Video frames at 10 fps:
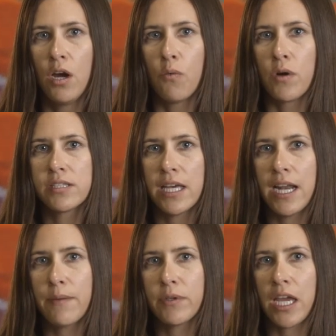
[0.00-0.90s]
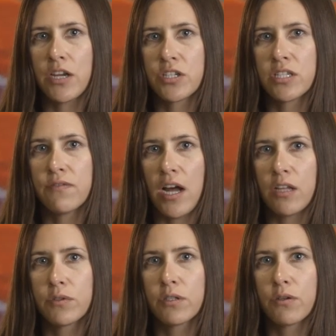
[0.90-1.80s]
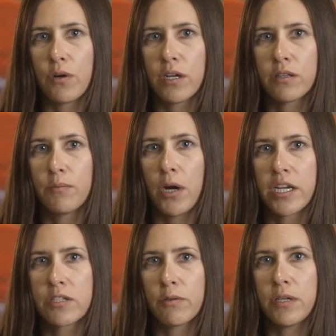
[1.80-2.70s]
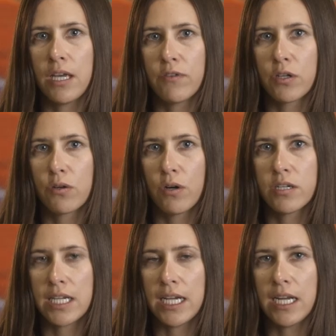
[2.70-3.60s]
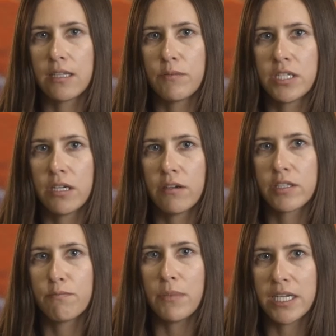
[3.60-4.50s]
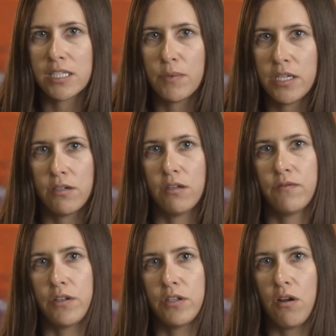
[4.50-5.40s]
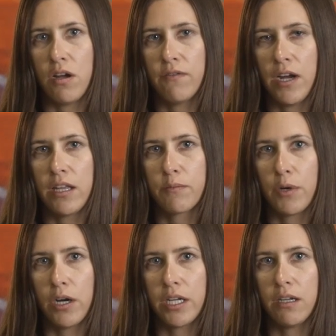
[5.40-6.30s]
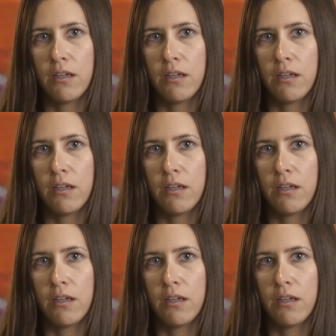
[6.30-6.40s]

Once that application is filed with the court, the parties will be given a court date and the materials must be served on the non-filing party.